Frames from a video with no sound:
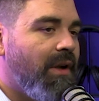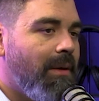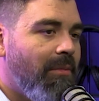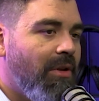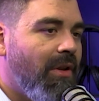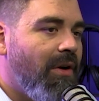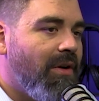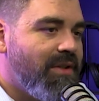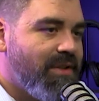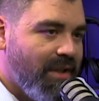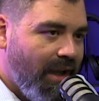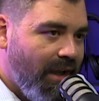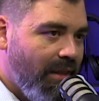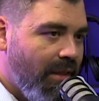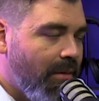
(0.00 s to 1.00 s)
come
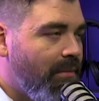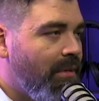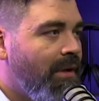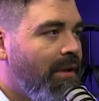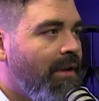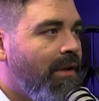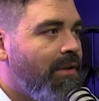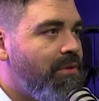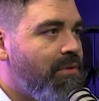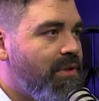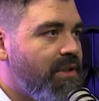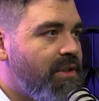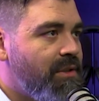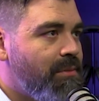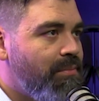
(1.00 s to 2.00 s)
alongside them, to
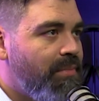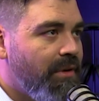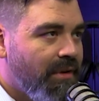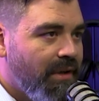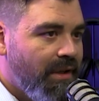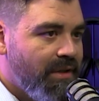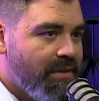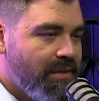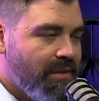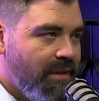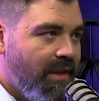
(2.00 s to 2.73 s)
experience